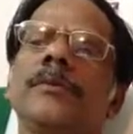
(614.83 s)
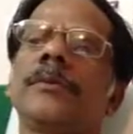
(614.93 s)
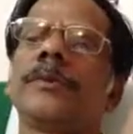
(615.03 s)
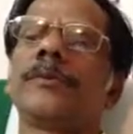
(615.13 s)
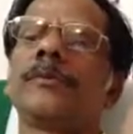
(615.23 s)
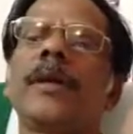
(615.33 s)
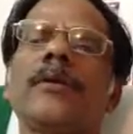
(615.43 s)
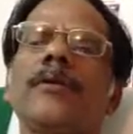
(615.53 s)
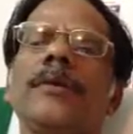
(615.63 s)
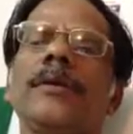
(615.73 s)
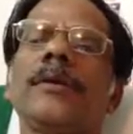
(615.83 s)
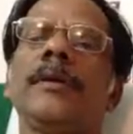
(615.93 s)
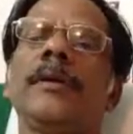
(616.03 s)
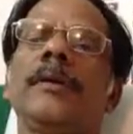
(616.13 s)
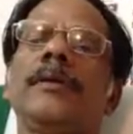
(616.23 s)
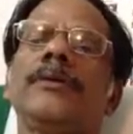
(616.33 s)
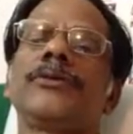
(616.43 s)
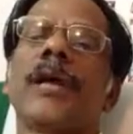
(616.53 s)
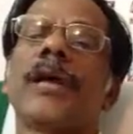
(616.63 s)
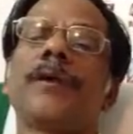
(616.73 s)
these may not be
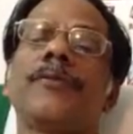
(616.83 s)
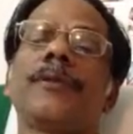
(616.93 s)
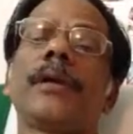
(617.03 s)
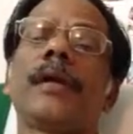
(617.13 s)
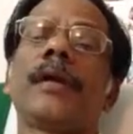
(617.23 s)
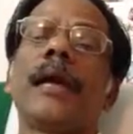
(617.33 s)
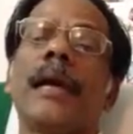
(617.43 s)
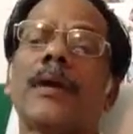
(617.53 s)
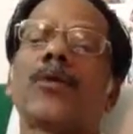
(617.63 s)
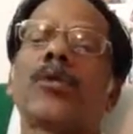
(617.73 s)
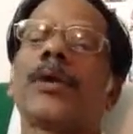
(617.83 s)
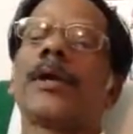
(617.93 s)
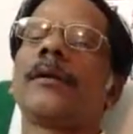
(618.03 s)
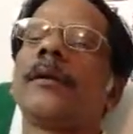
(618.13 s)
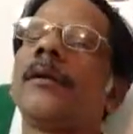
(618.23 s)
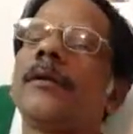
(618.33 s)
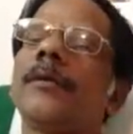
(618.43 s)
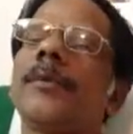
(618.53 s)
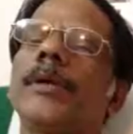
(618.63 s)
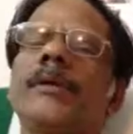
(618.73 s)
scientifically accurate,
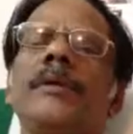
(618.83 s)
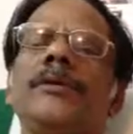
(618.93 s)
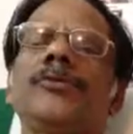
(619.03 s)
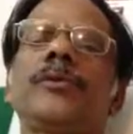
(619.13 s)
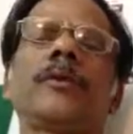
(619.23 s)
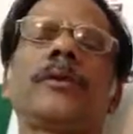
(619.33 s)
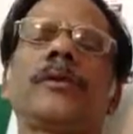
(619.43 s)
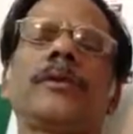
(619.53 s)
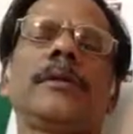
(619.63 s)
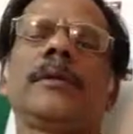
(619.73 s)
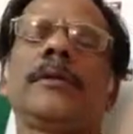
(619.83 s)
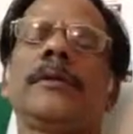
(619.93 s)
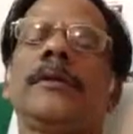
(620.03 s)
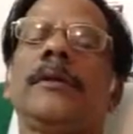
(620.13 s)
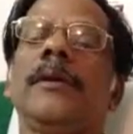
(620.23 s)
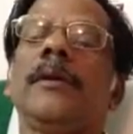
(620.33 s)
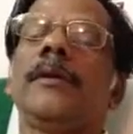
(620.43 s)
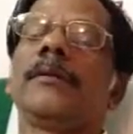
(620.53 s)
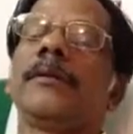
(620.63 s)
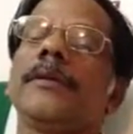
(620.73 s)
but these were the
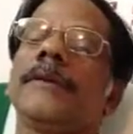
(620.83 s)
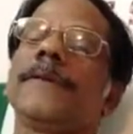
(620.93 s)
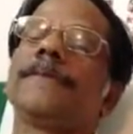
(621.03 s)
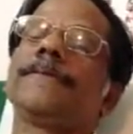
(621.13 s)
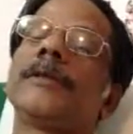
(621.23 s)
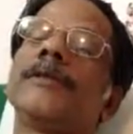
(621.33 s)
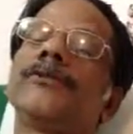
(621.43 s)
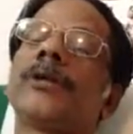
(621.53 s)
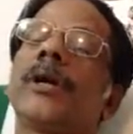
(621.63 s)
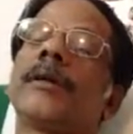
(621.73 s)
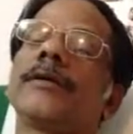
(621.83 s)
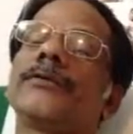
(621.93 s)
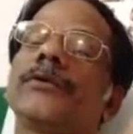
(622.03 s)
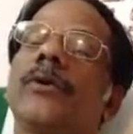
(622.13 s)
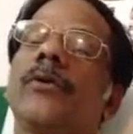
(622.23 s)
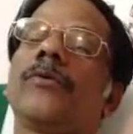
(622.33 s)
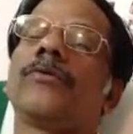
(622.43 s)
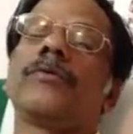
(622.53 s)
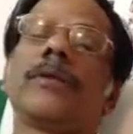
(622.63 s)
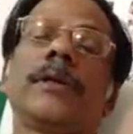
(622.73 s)
insights of
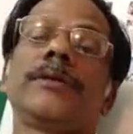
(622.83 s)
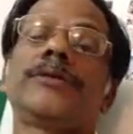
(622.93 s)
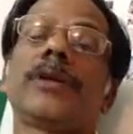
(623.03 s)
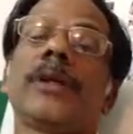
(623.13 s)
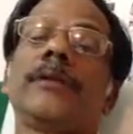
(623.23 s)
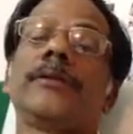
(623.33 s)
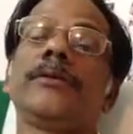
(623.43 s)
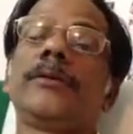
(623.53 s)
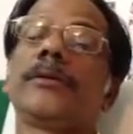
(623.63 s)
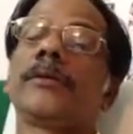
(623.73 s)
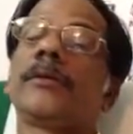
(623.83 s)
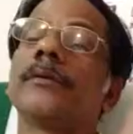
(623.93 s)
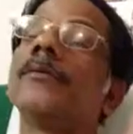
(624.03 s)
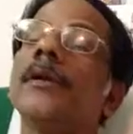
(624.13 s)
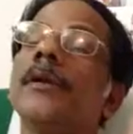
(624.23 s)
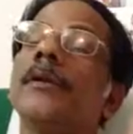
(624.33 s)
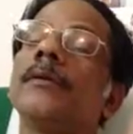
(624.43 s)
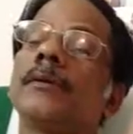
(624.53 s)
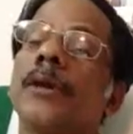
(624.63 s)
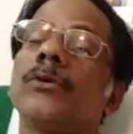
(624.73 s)
a sage
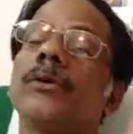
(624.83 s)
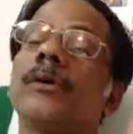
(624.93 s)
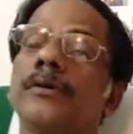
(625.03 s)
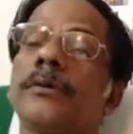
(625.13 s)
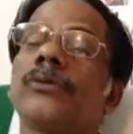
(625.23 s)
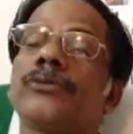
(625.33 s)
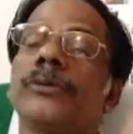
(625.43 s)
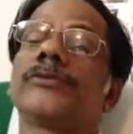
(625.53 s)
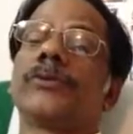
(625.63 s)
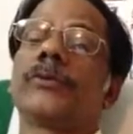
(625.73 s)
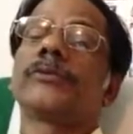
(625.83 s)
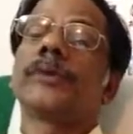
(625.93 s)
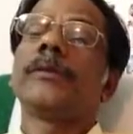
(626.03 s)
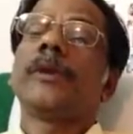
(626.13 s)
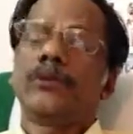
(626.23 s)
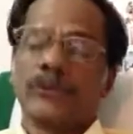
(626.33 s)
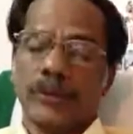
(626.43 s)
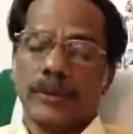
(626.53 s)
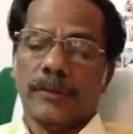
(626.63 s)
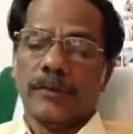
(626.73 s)
thousands or
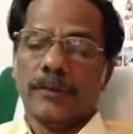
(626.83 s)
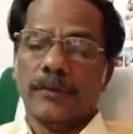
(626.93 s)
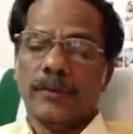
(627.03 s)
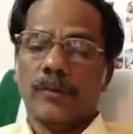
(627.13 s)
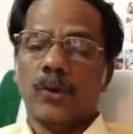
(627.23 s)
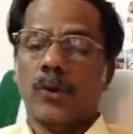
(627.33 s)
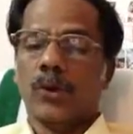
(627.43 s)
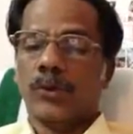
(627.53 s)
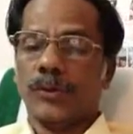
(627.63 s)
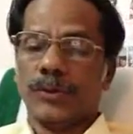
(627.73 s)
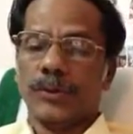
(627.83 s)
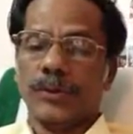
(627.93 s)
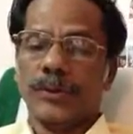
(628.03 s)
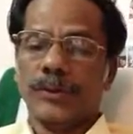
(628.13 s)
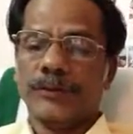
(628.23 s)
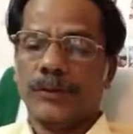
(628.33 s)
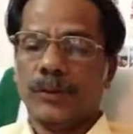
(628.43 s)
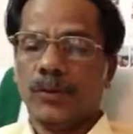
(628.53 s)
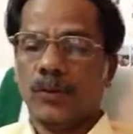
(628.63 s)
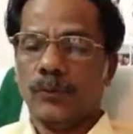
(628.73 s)
3,000 or more years
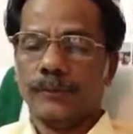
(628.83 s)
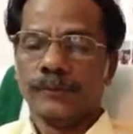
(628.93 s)
ago.